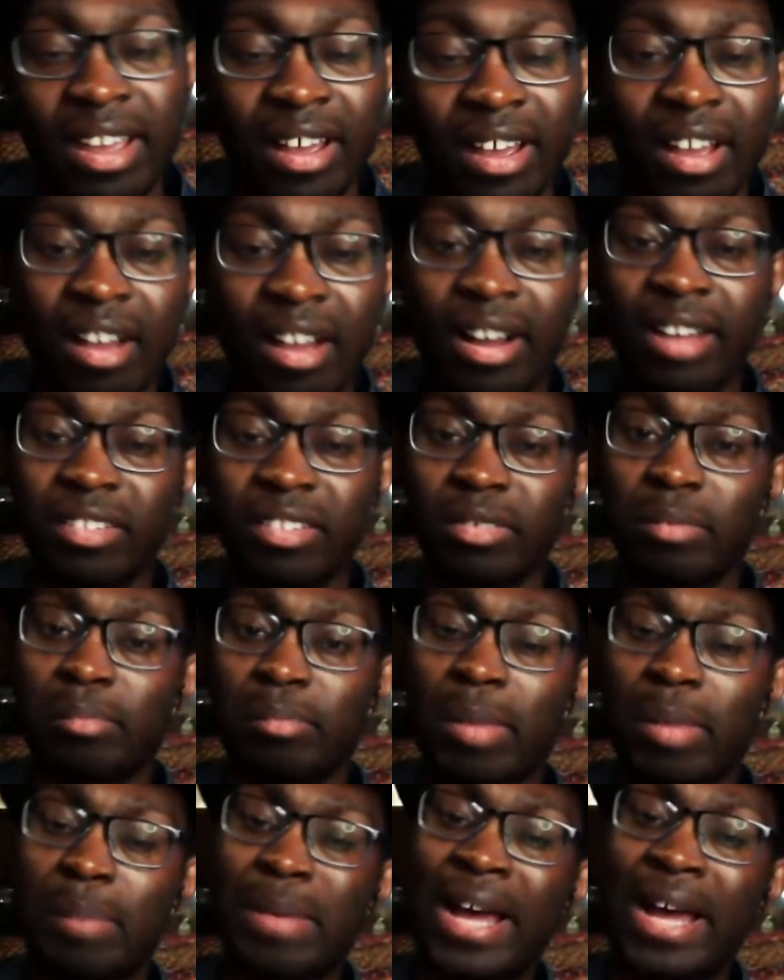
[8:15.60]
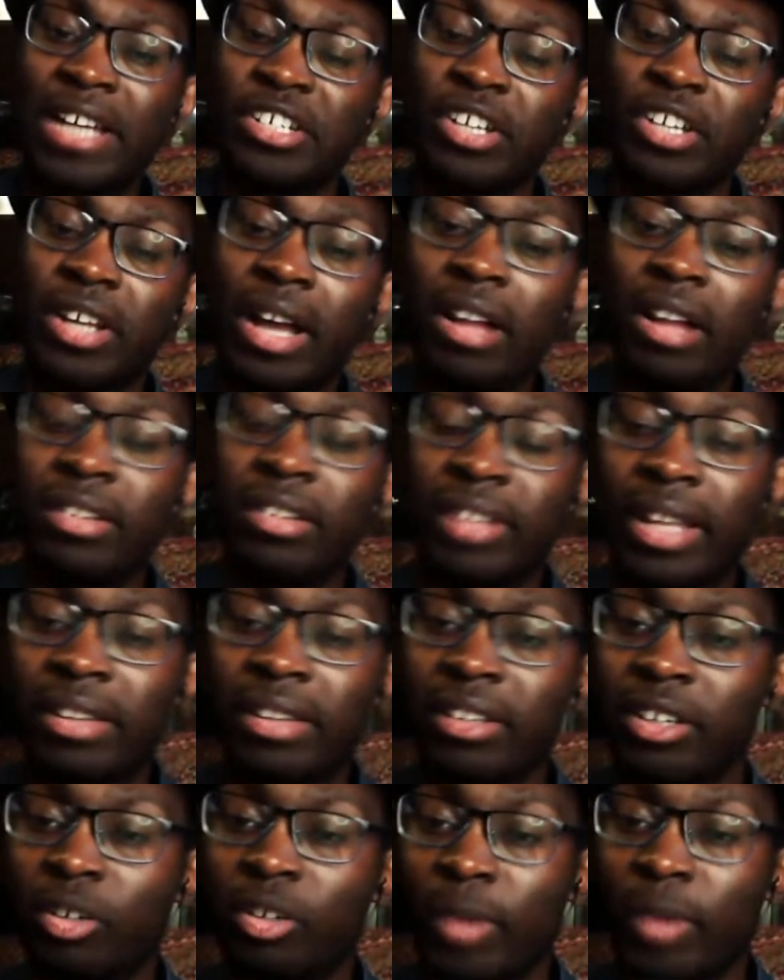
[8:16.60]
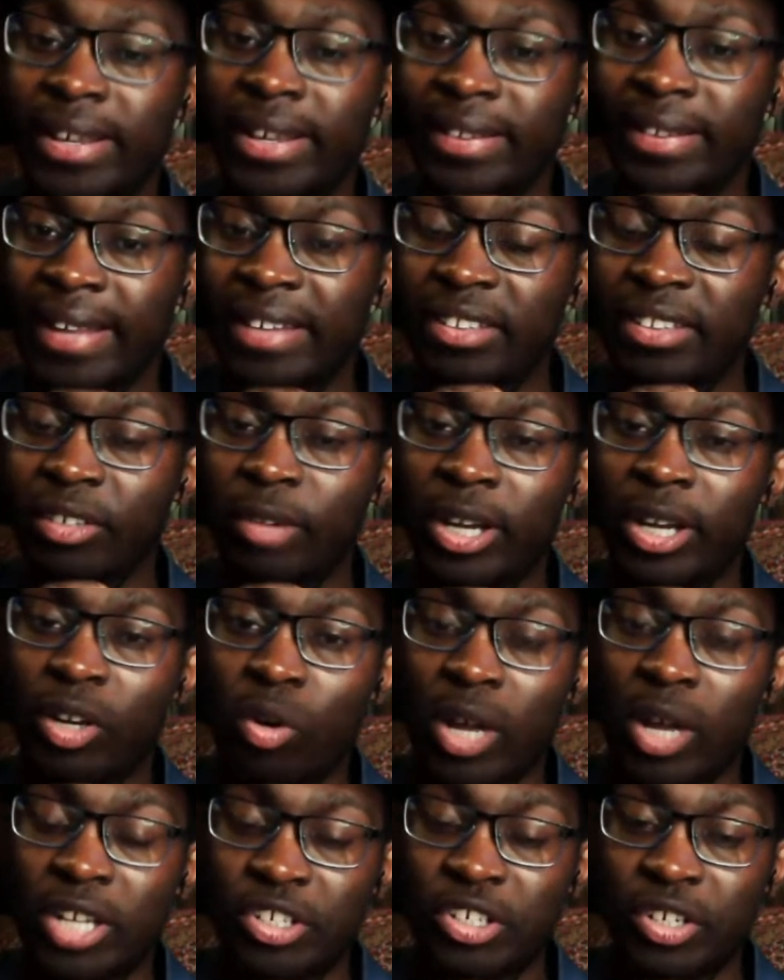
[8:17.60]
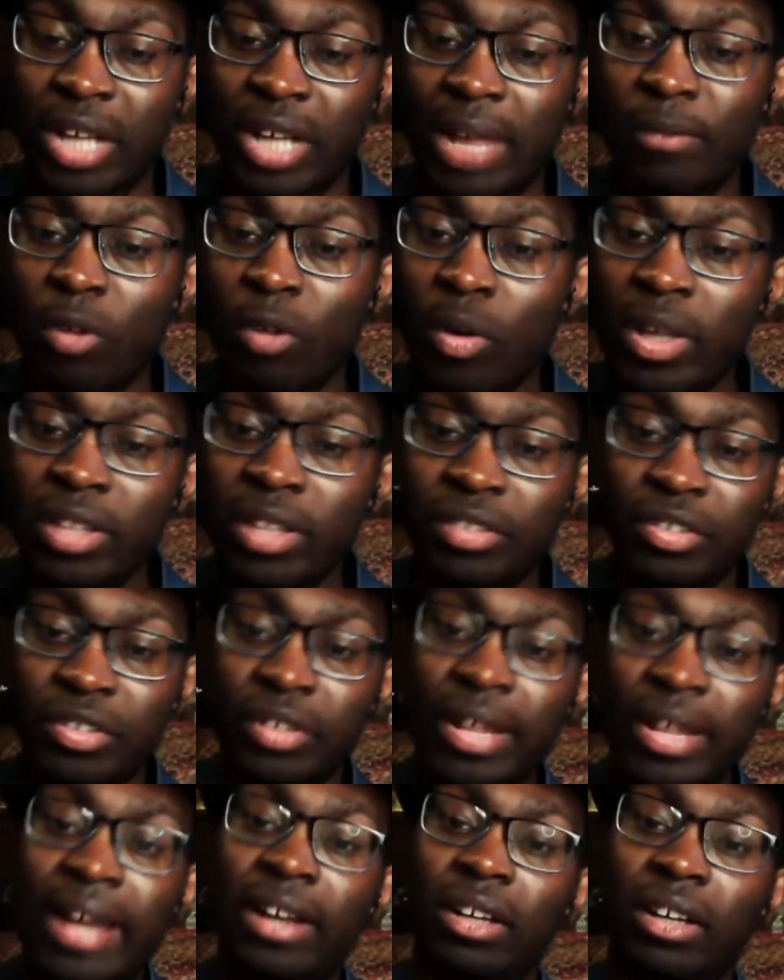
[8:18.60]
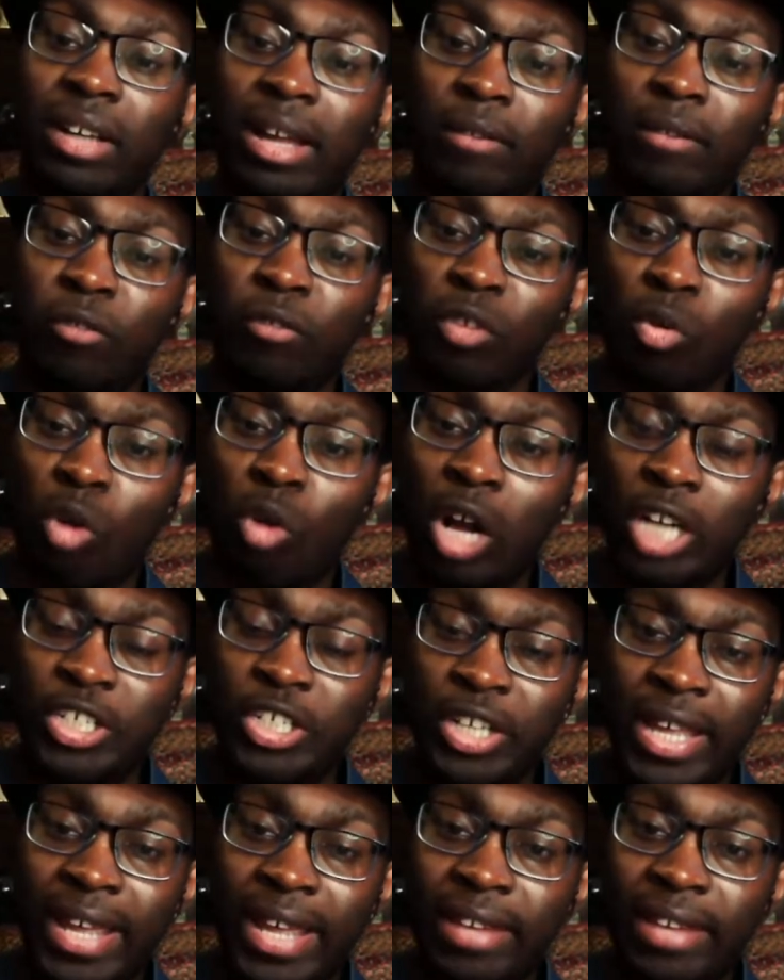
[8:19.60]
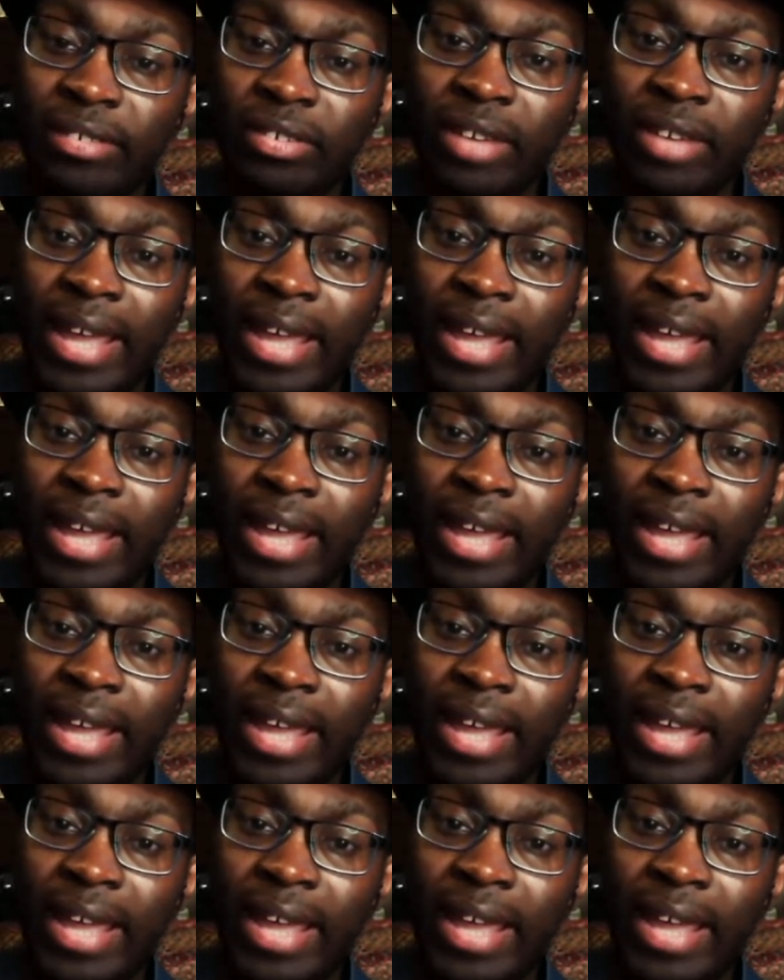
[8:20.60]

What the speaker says: Also, my passion, that's a great question. I've always just had a love for watching it.